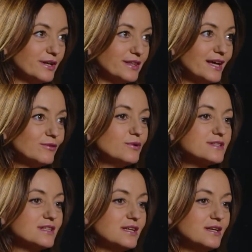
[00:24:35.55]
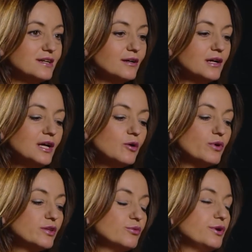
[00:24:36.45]
And that was the year
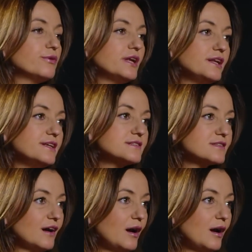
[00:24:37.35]
when we released